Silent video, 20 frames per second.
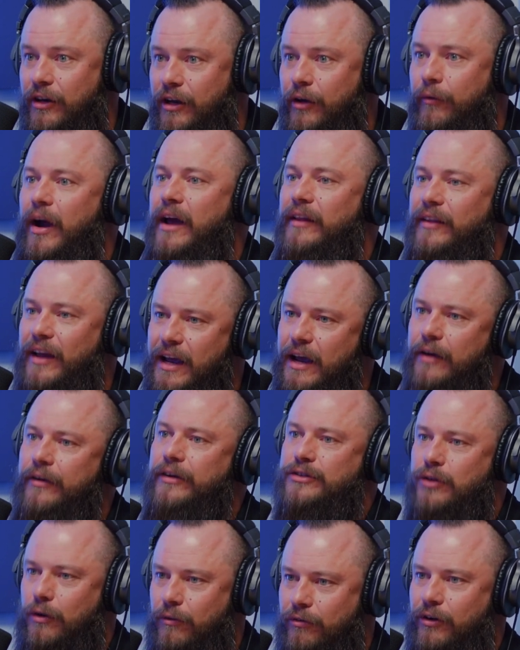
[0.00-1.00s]
You're right. That
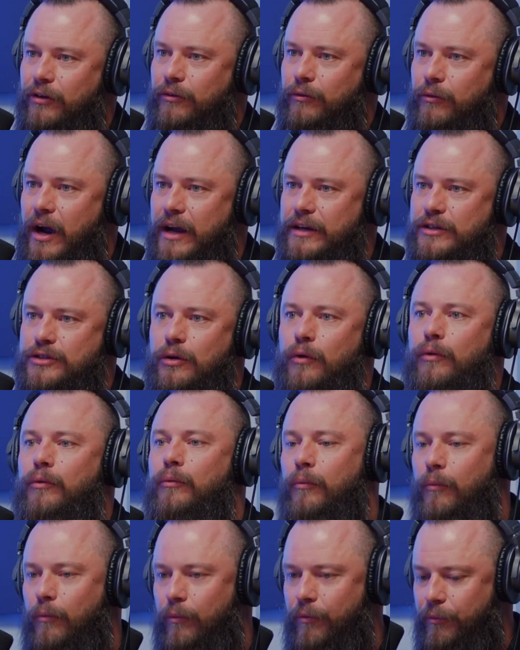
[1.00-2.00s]
carries over, right?
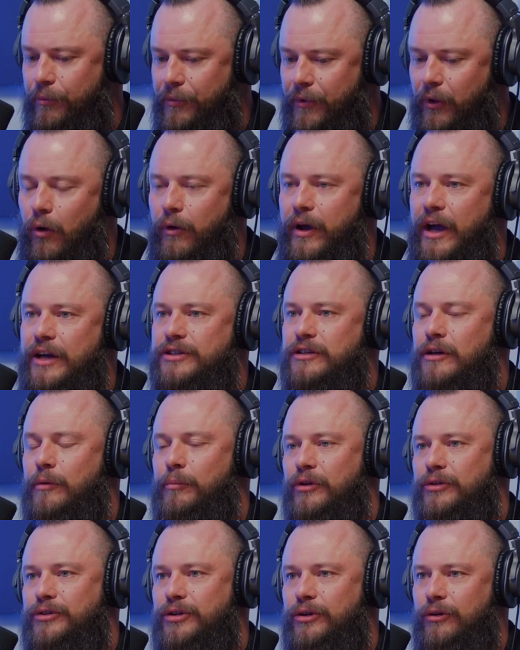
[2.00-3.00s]
So location
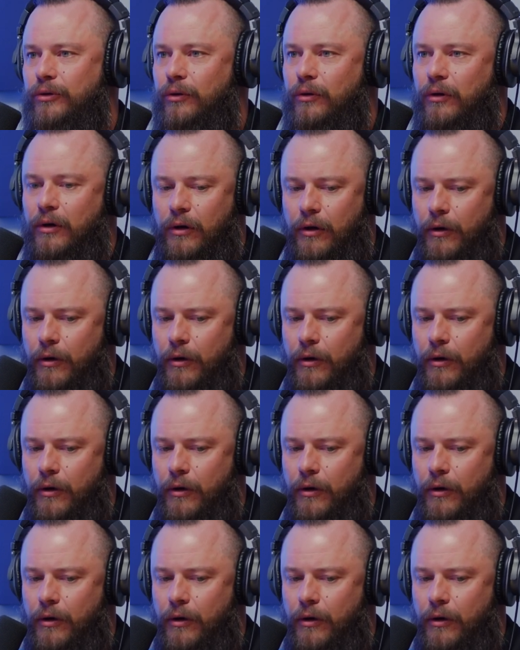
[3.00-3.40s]
number 2,